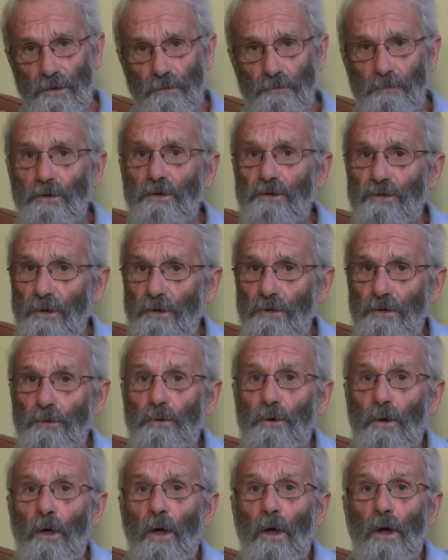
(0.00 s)
I'm going to show you
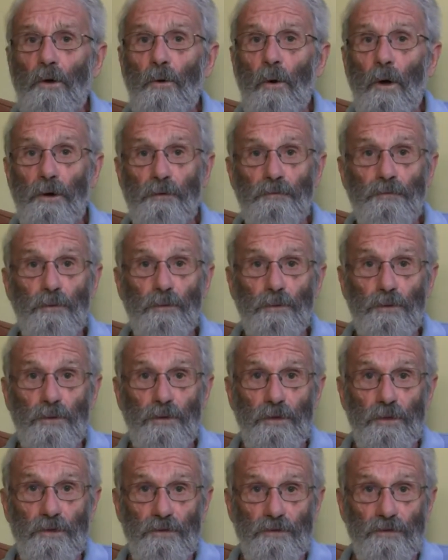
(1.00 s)
quite a few of the
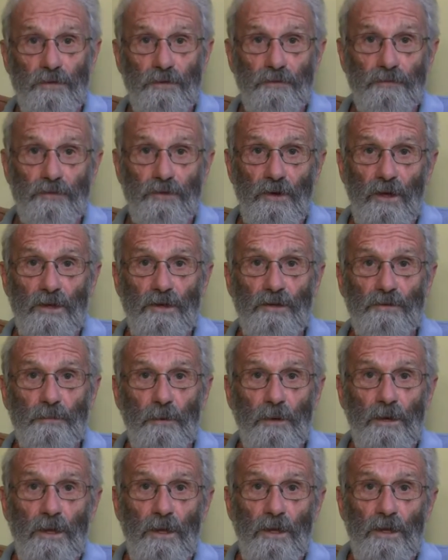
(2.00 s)
things that have changed,
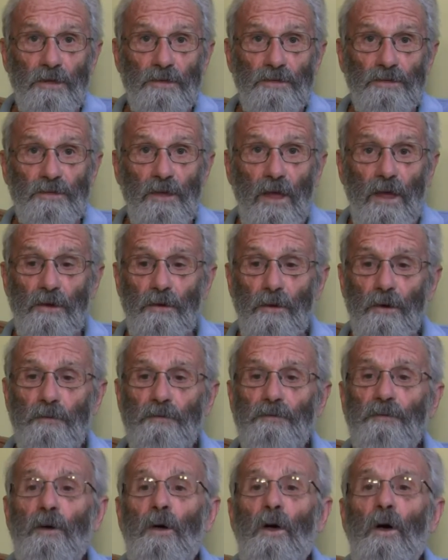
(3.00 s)
but start
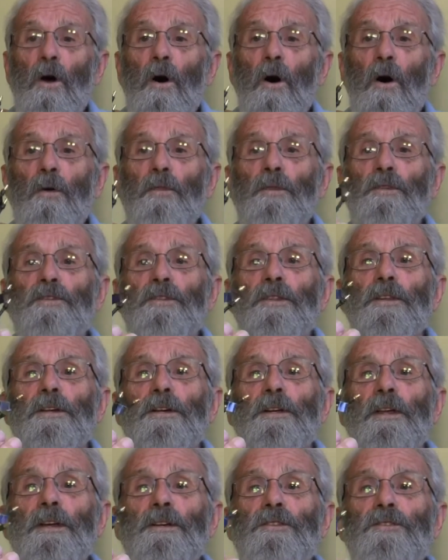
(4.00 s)
off on this little
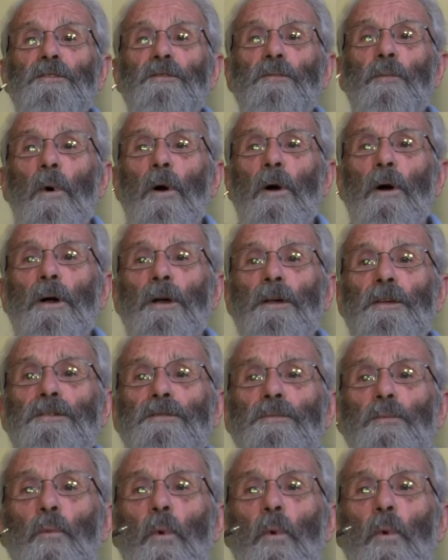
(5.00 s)
collection of wires.